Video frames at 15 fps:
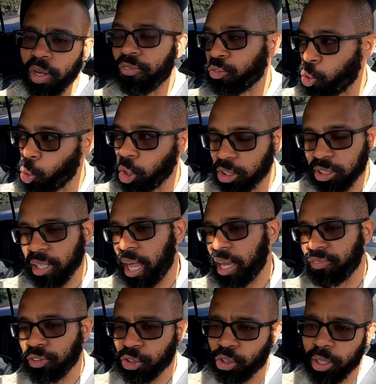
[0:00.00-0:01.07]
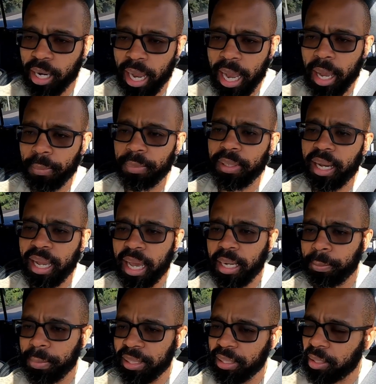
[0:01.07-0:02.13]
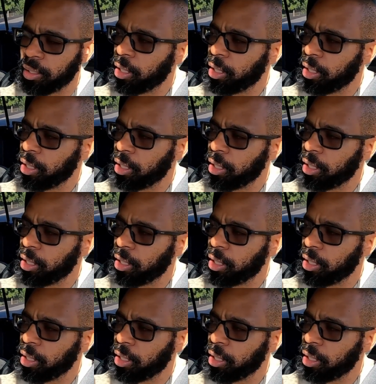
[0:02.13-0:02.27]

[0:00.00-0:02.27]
Of course, life is going to happen. I got to be